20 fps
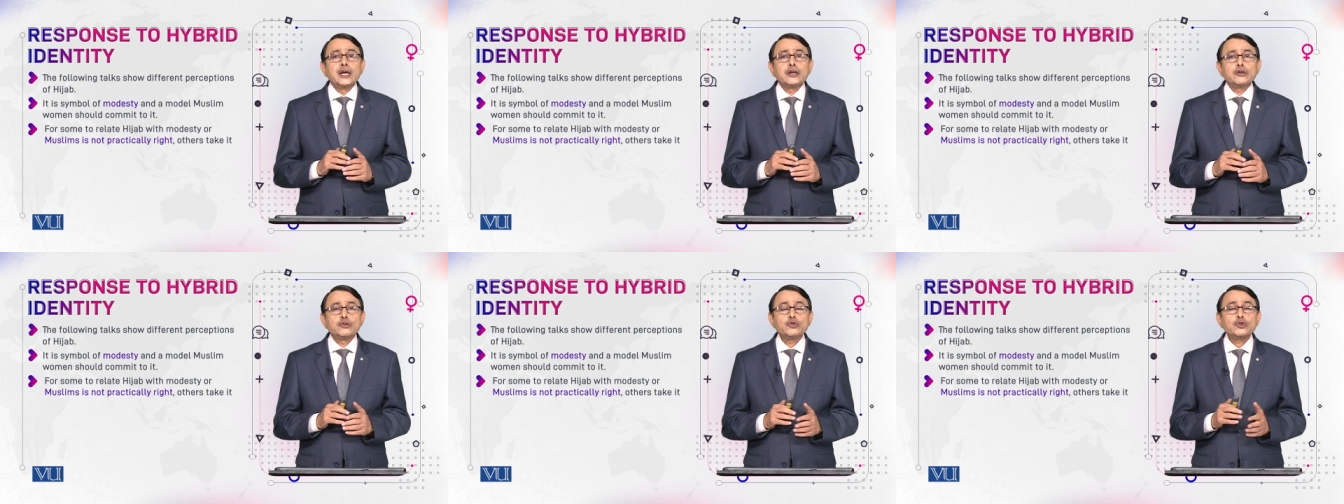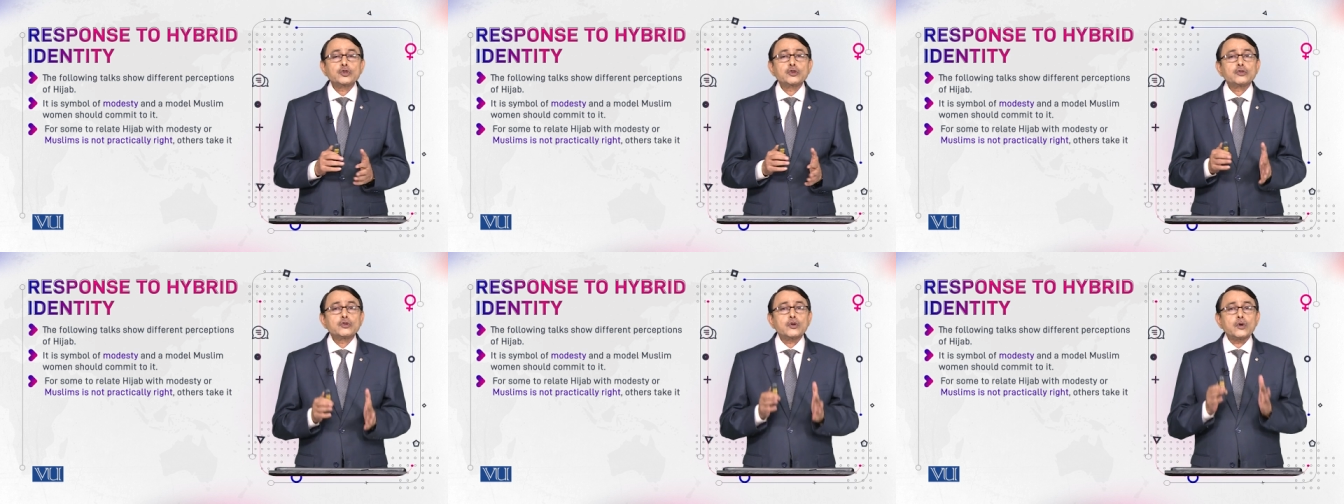you
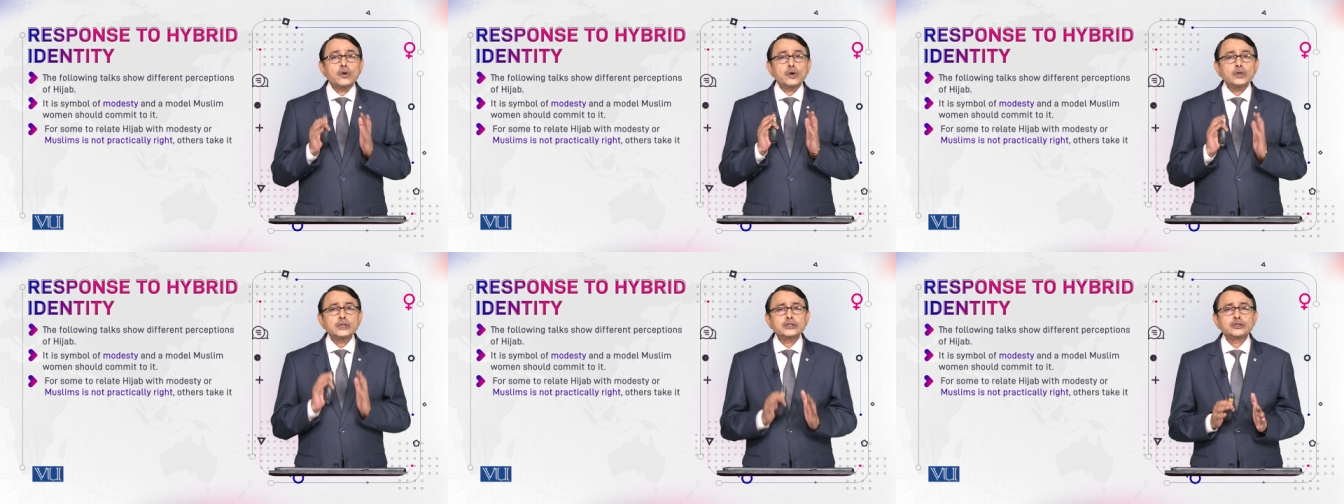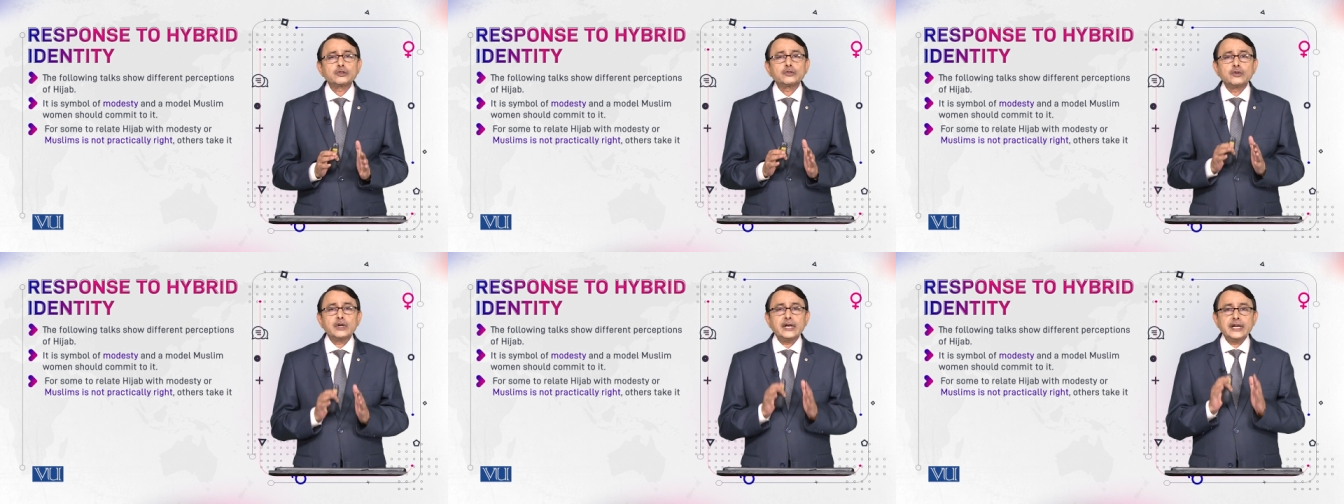should
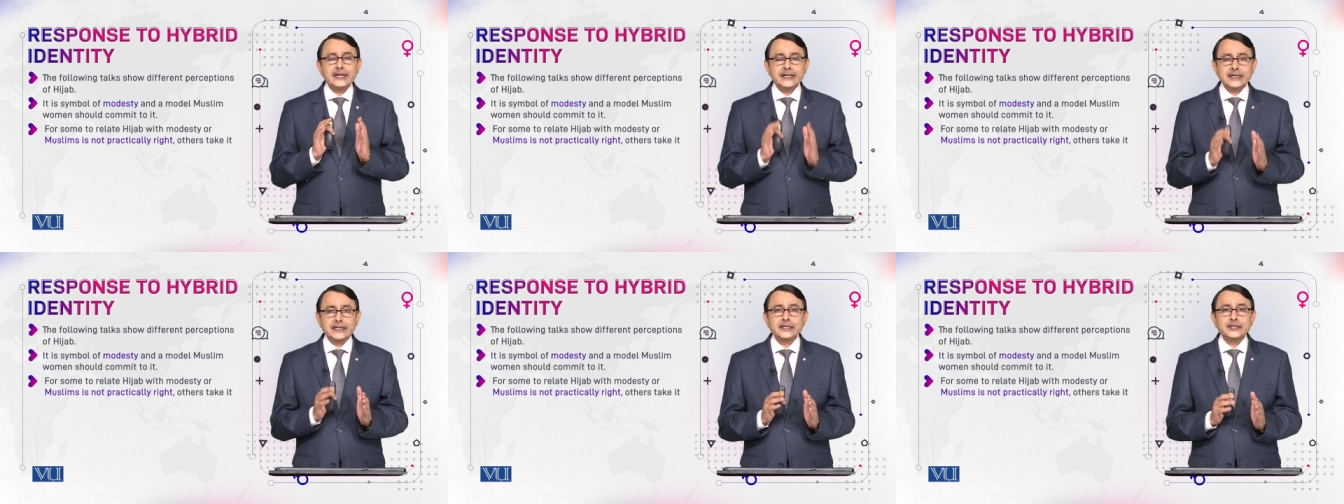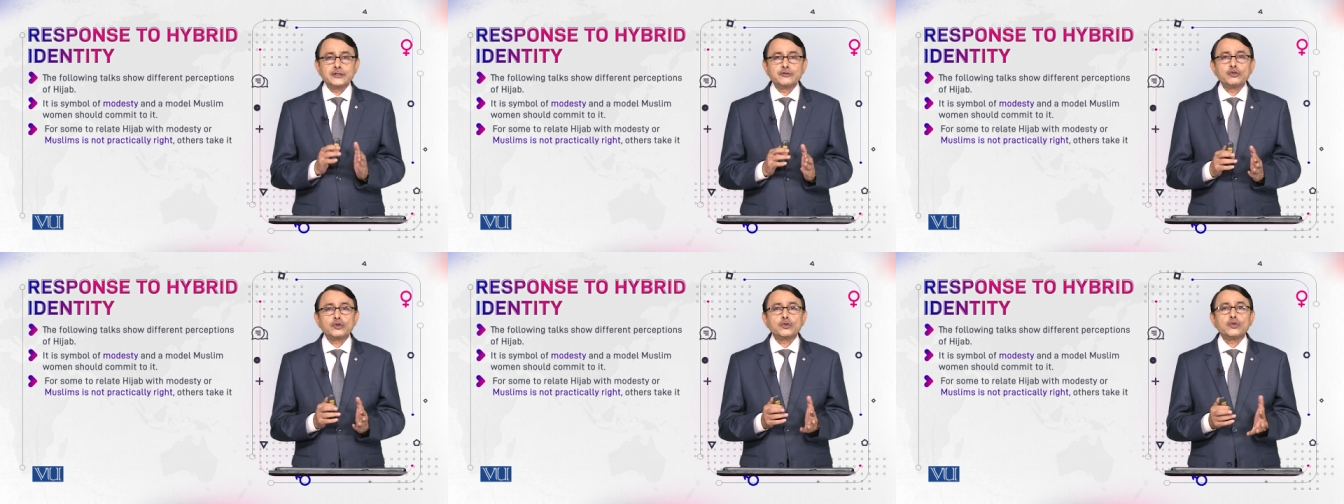also add
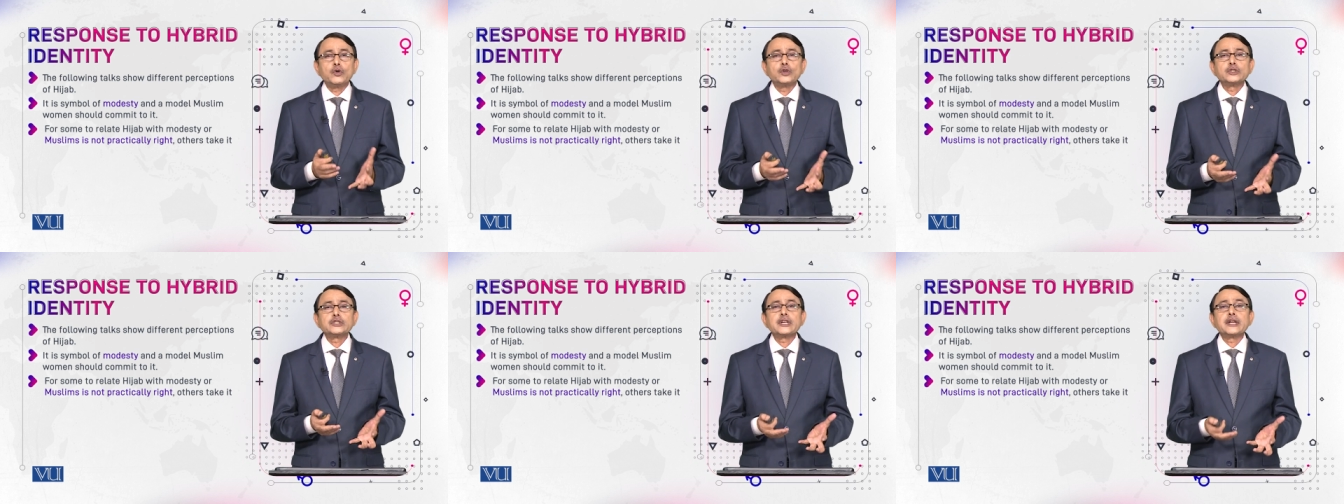your own